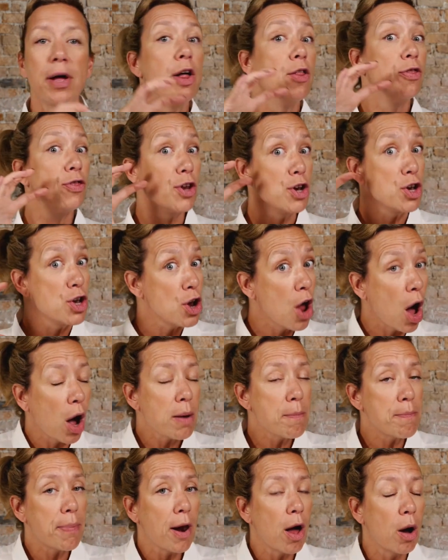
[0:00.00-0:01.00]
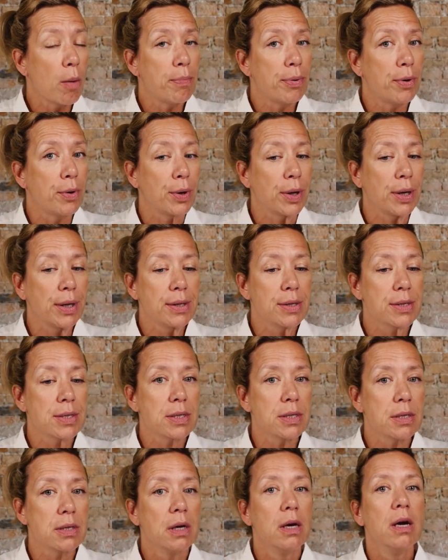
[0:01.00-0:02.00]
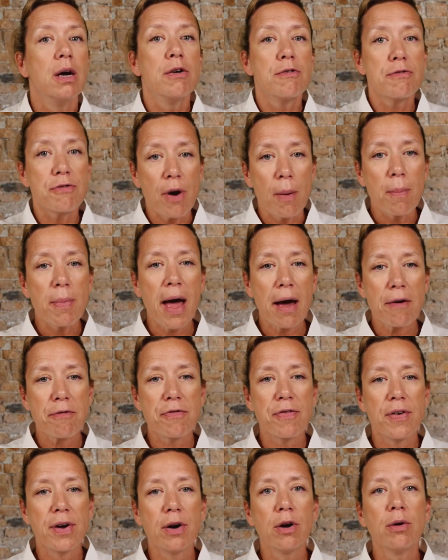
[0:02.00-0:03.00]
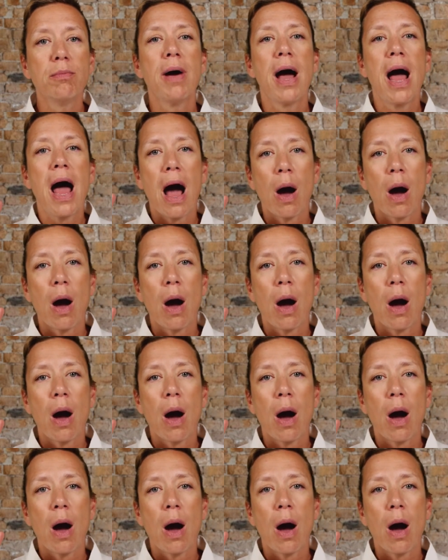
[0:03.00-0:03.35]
the 9 plot points from that film.